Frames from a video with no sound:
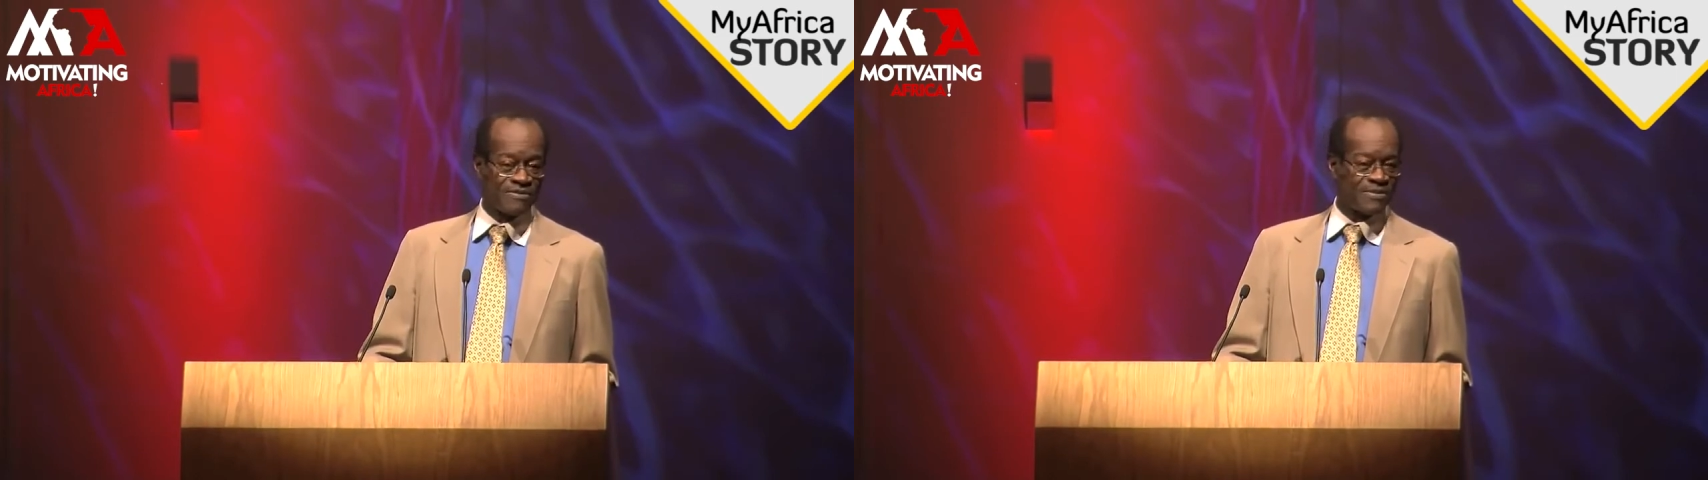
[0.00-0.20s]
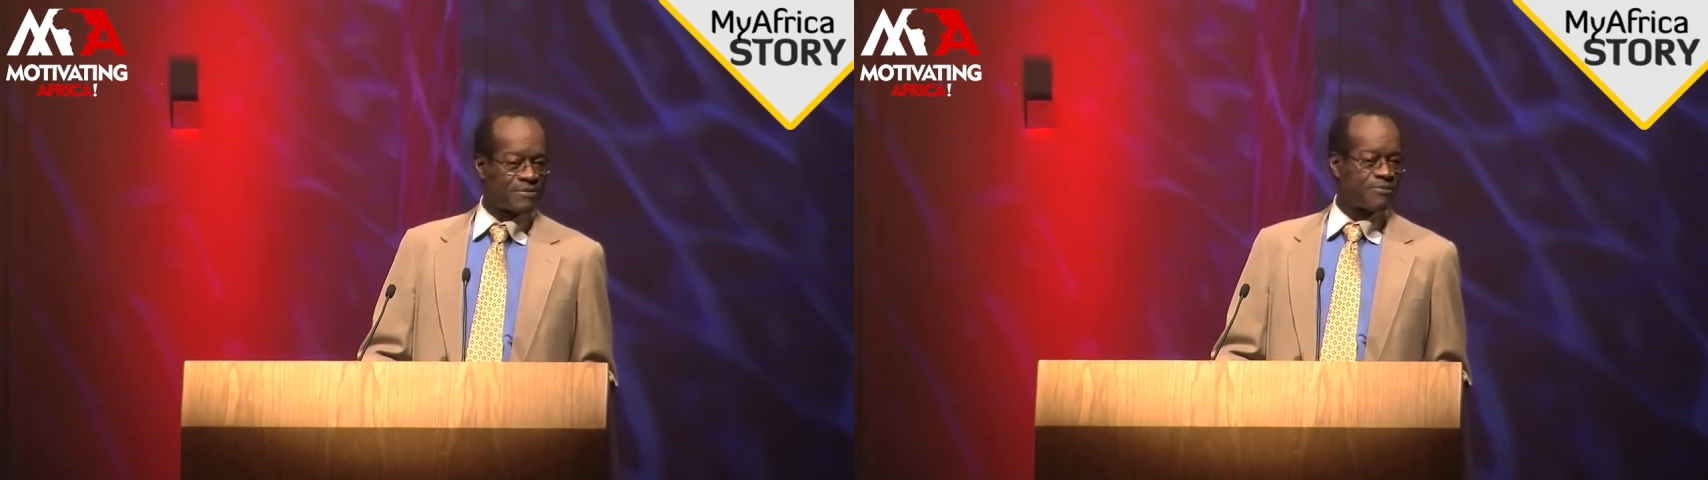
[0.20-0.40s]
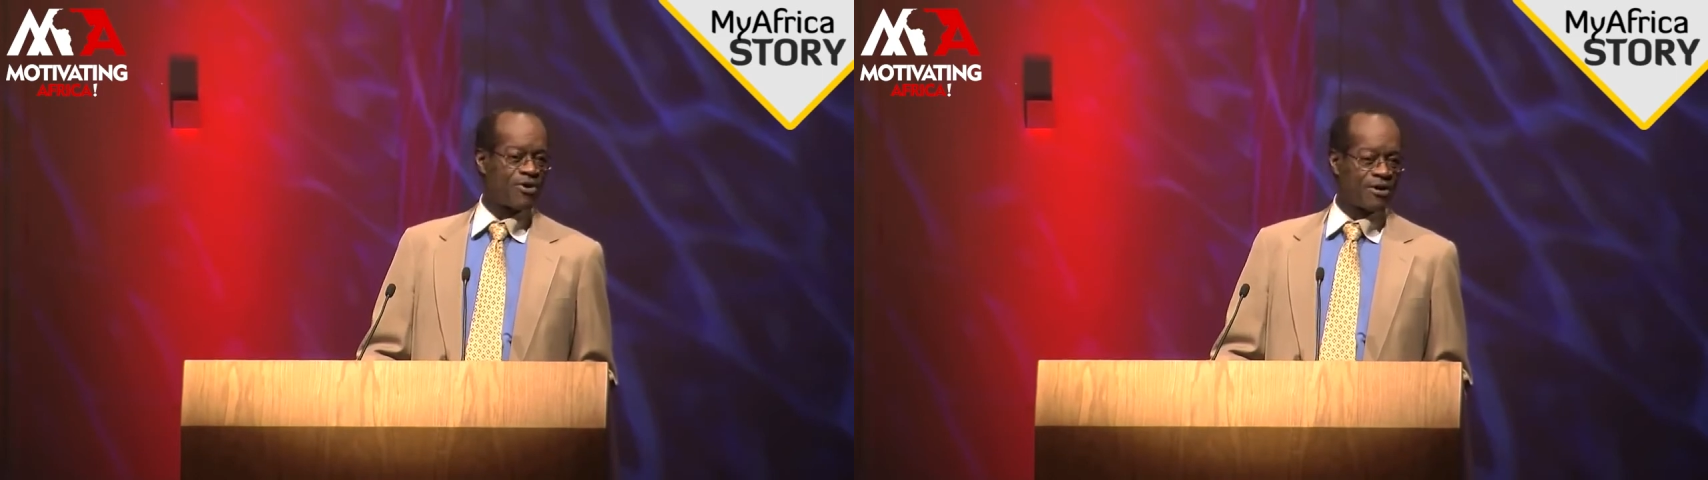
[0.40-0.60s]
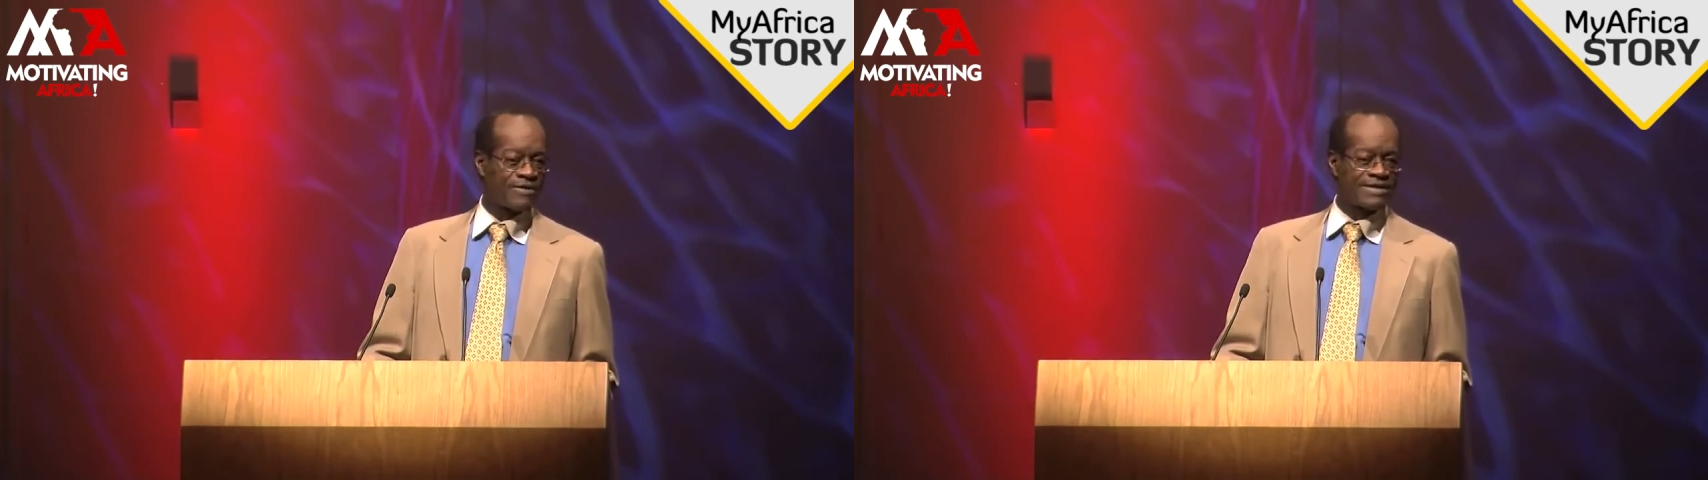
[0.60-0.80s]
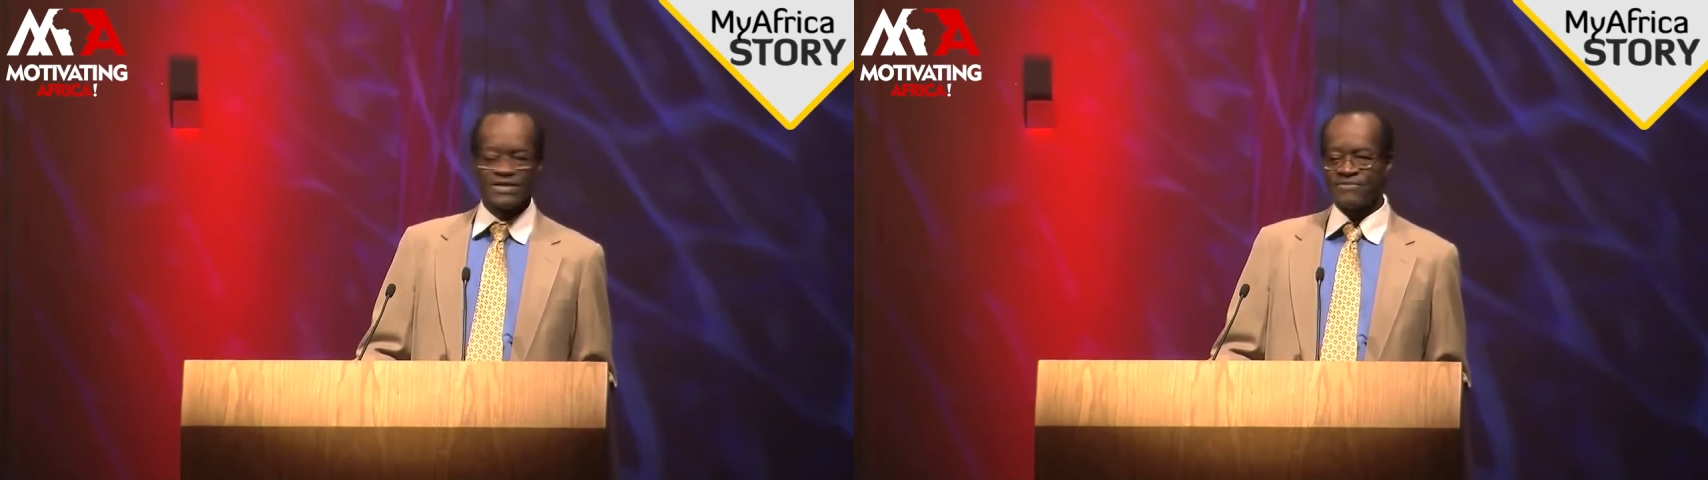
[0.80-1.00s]
but the
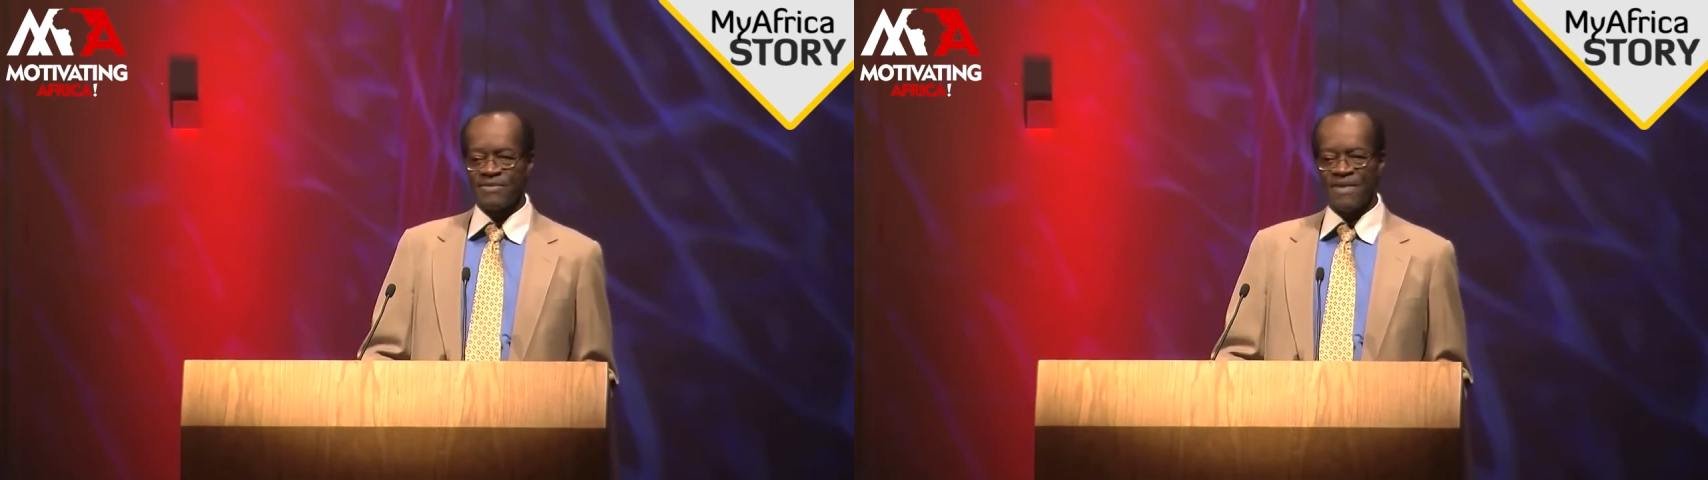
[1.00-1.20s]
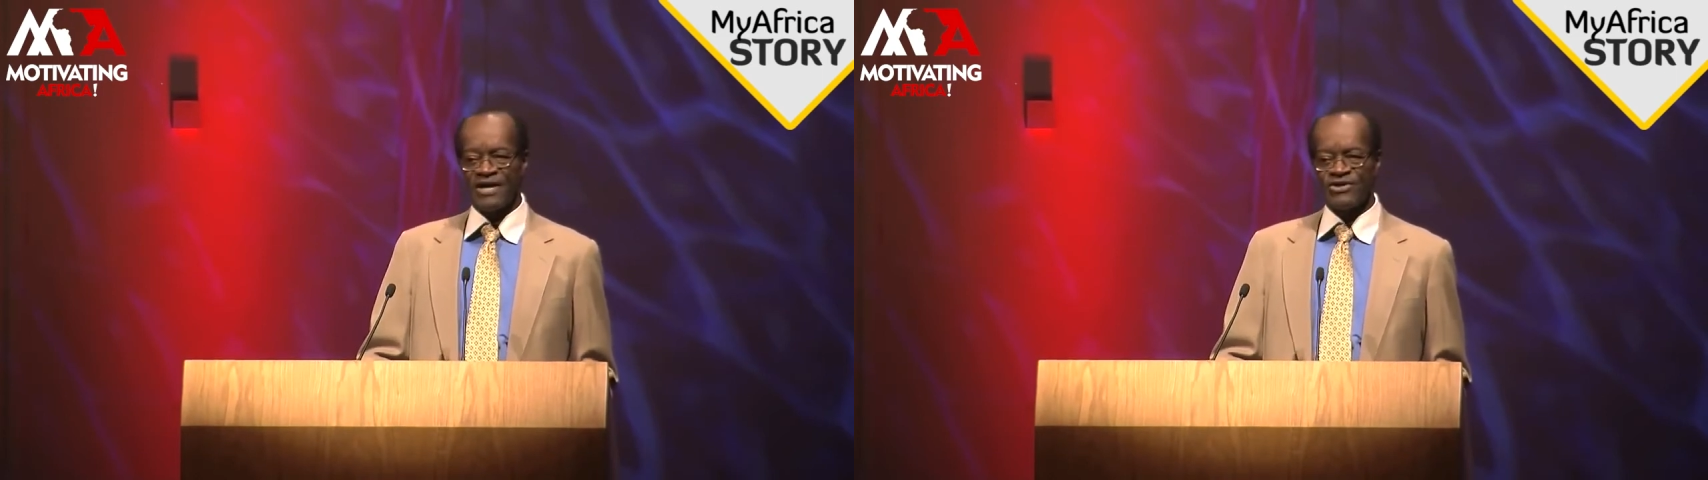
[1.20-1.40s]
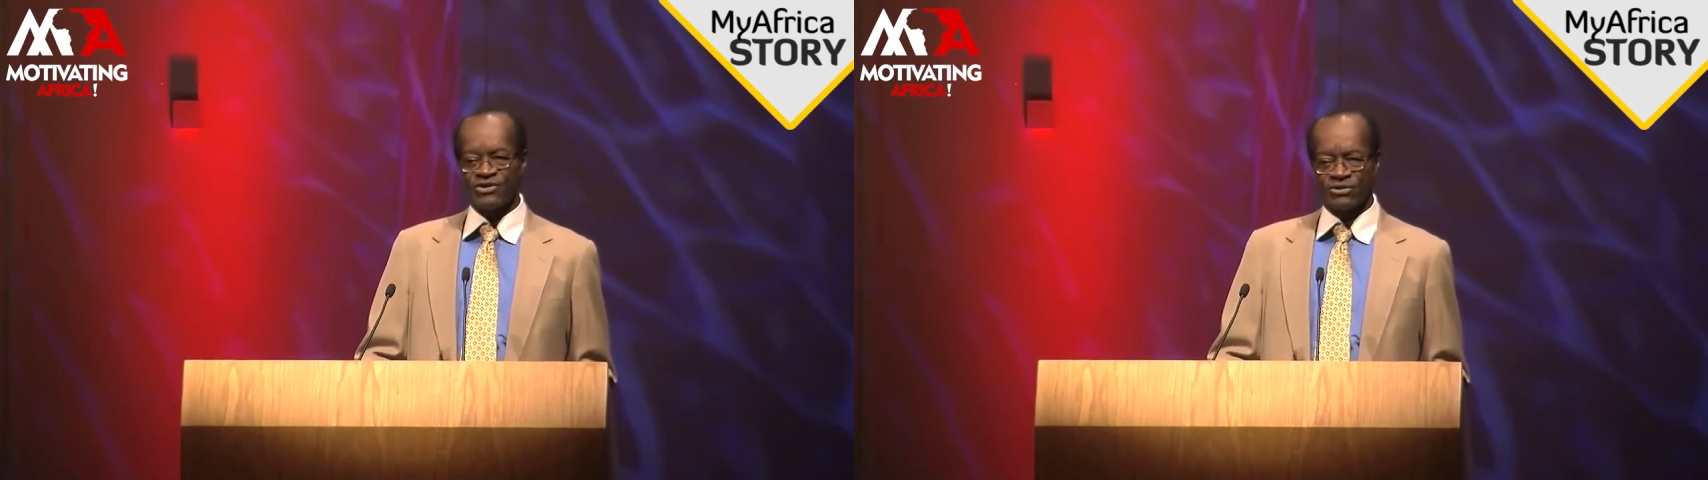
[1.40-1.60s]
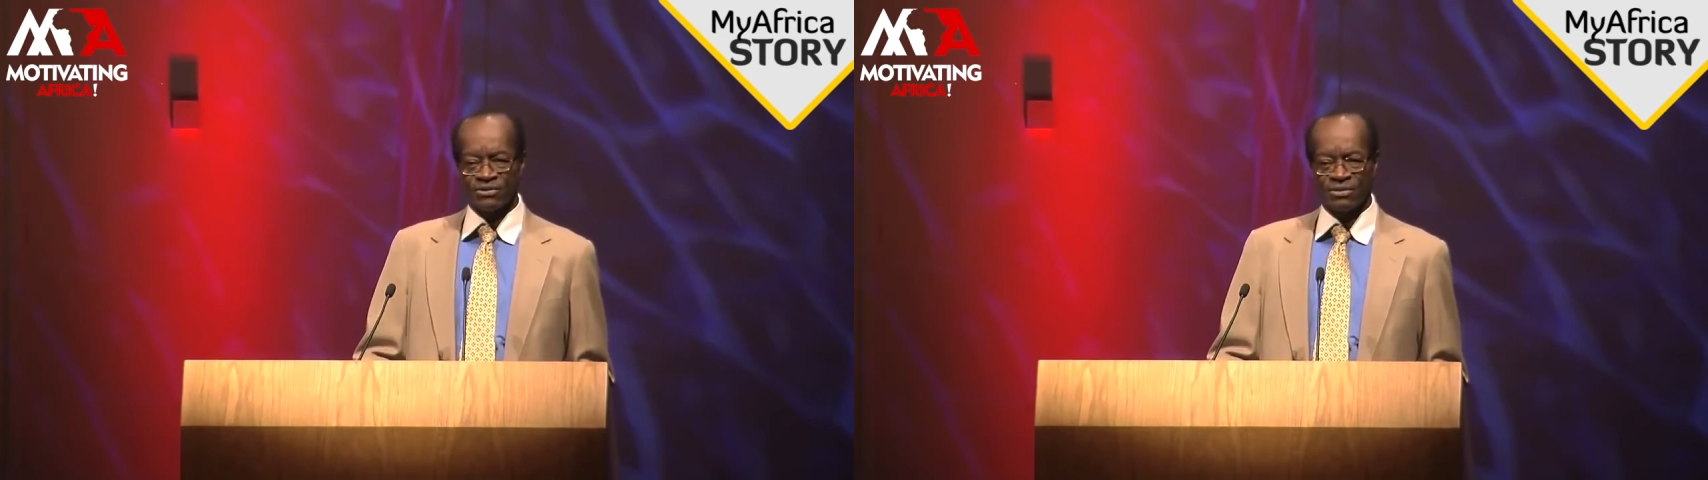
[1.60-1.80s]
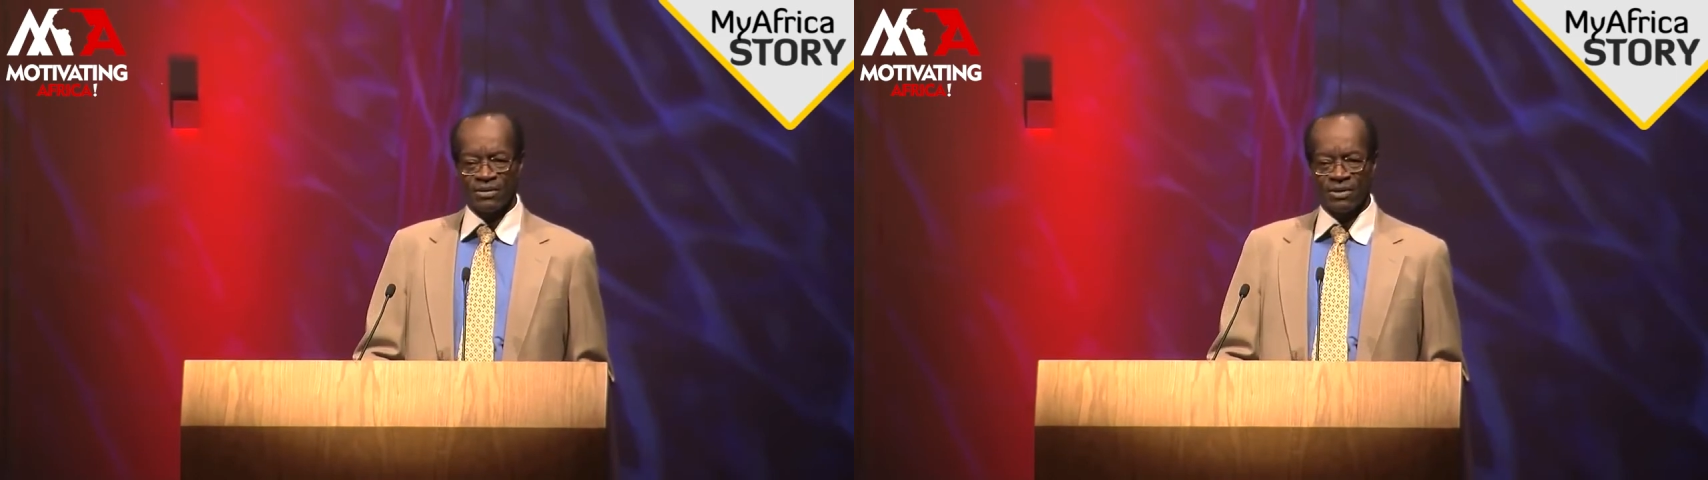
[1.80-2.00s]
progress has been marginal.